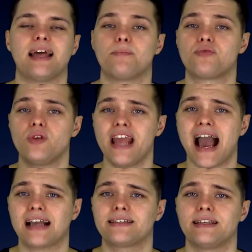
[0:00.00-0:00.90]
that
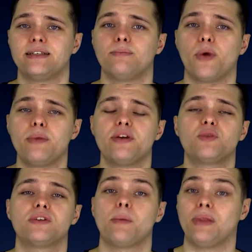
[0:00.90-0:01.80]
pre-accident Muybridge
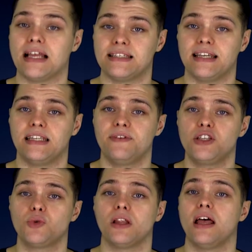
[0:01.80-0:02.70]
was a pleasant
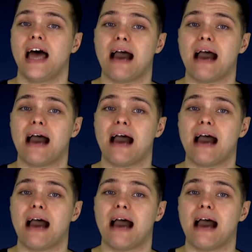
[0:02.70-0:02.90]
individual.